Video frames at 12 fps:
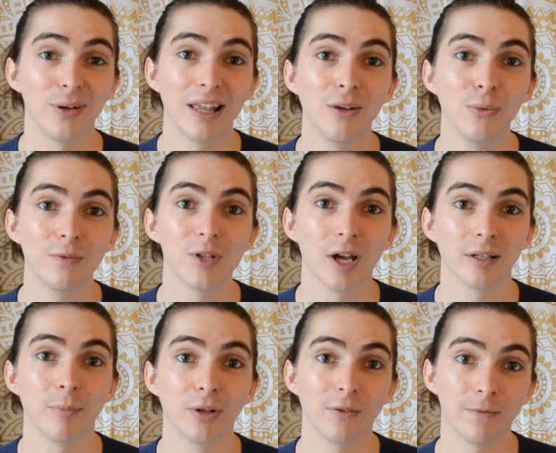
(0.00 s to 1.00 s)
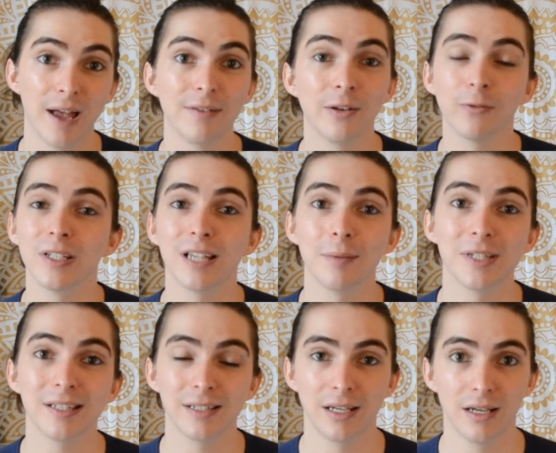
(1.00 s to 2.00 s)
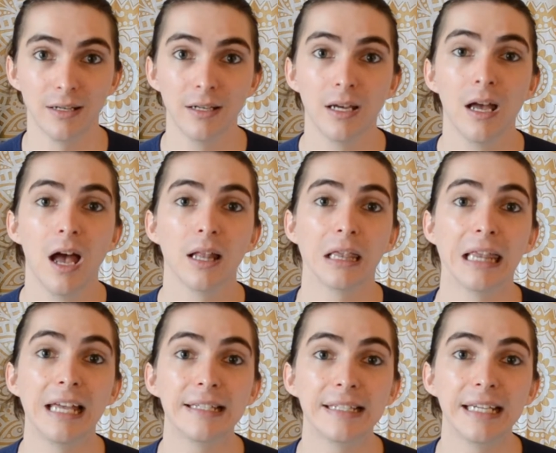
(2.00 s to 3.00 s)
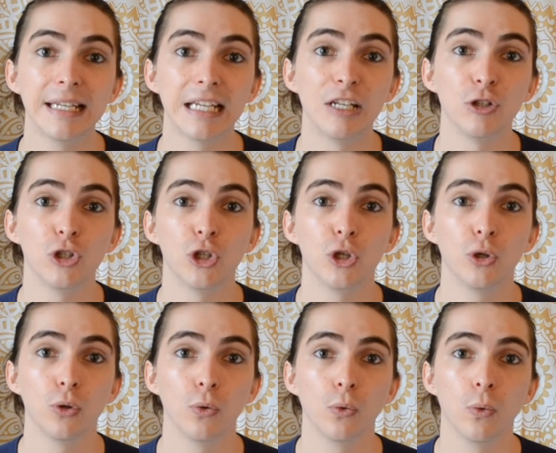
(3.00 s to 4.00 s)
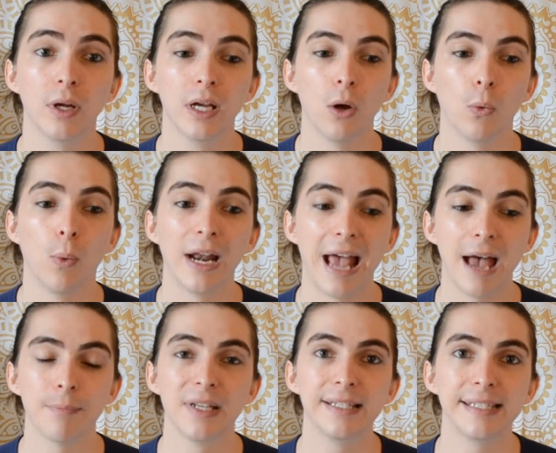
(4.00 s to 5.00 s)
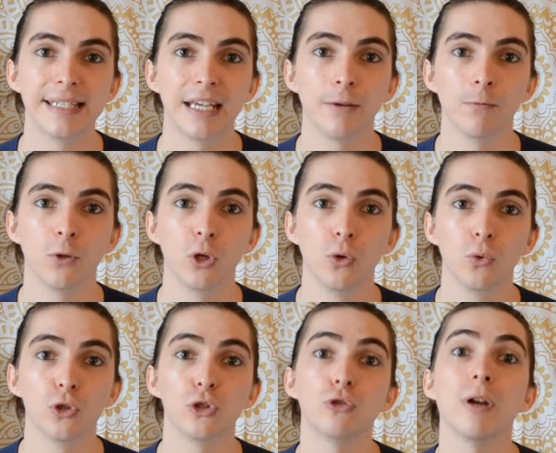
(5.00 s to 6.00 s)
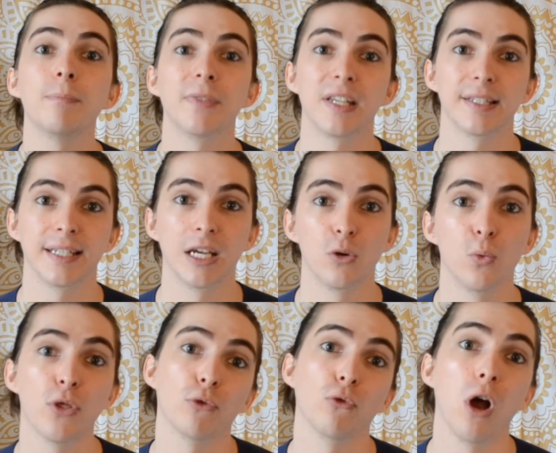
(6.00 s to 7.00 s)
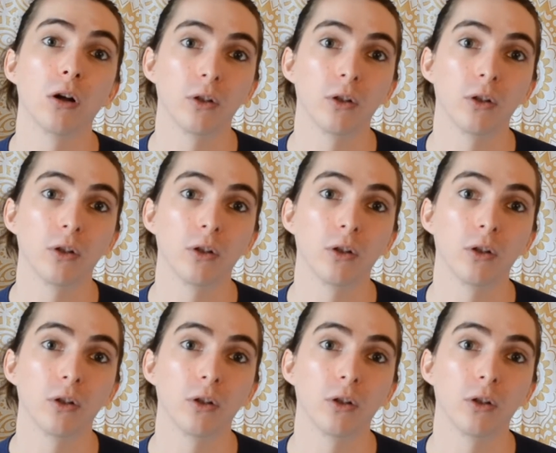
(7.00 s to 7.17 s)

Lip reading: now that we've talked about the 5 different types of skin, let's get into what happens if you strip the skin with the wrong